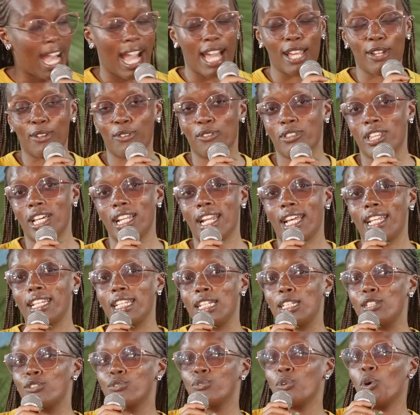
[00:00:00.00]
I know that I
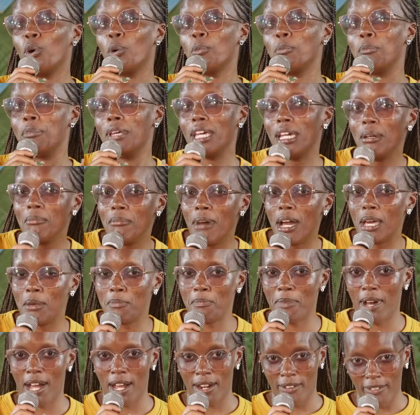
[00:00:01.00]
need to obey my
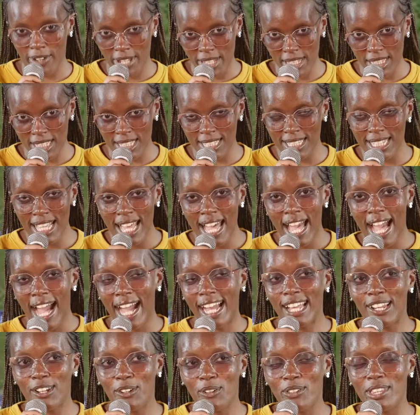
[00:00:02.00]
parents.
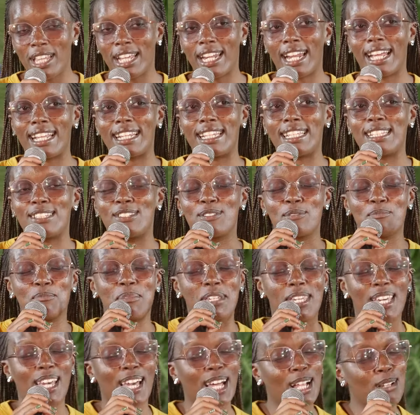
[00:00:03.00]
I know that I need to
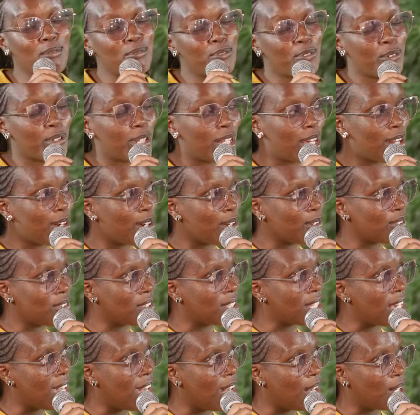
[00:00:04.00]
be helpful
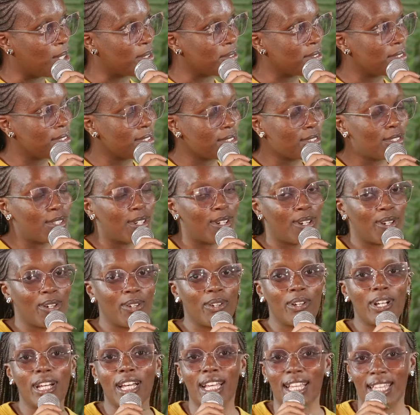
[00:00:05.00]
around the house, you
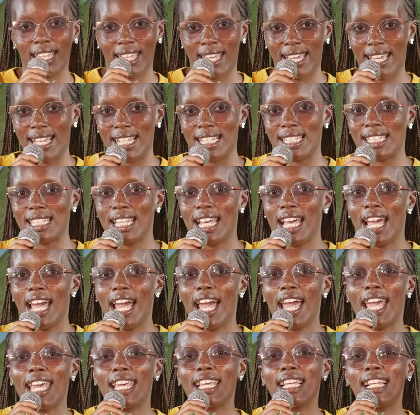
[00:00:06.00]
know? Yes.
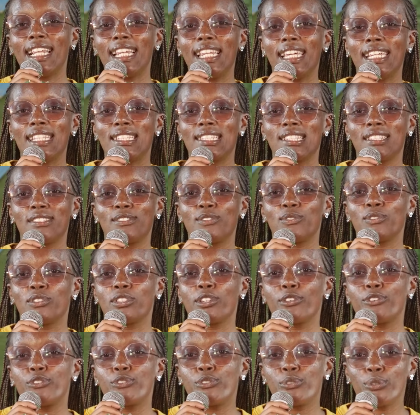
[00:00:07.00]
He leads us to
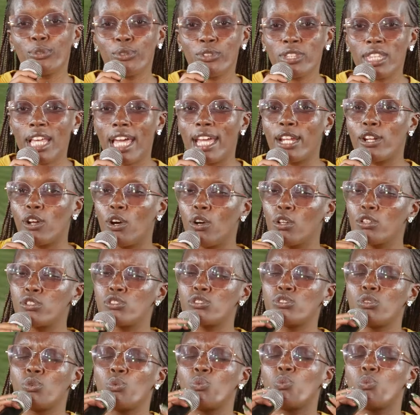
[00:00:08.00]
the truth and also